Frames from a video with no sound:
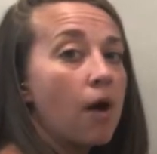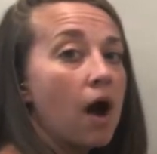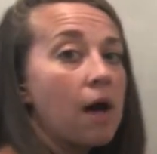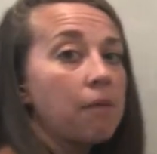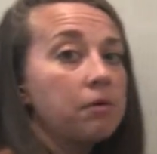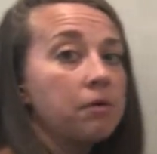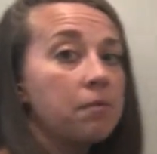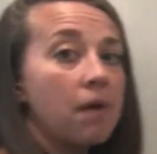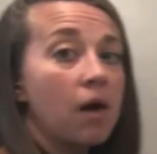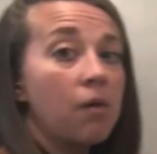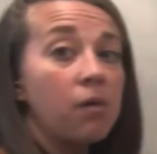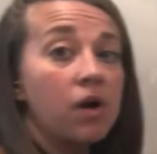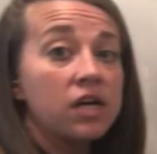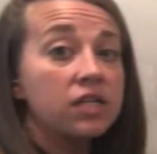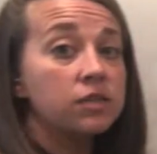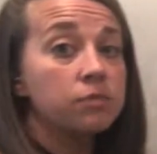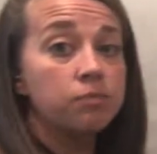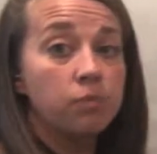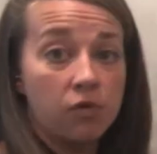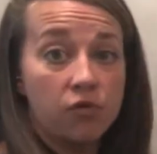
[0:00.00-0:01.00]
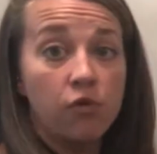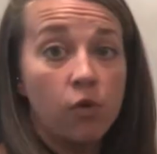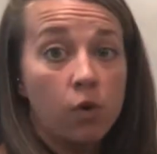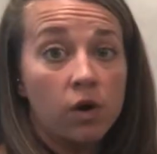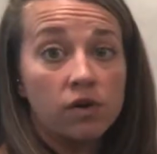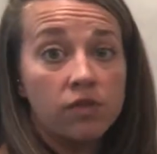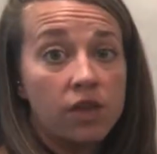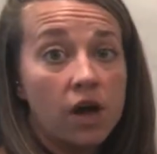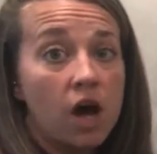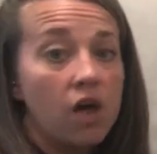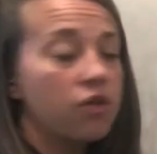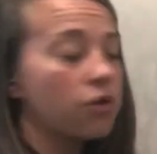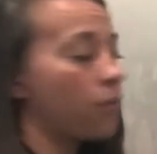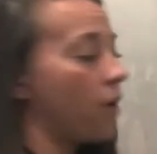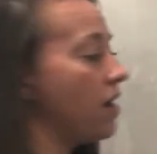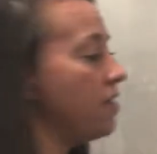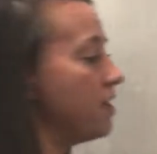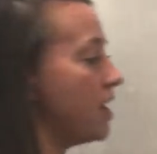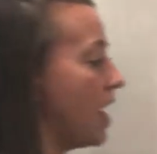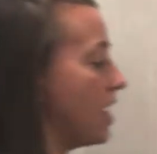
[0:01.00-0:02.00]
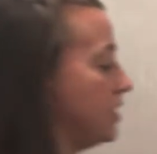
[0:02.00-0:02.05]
problem I was before, the other way that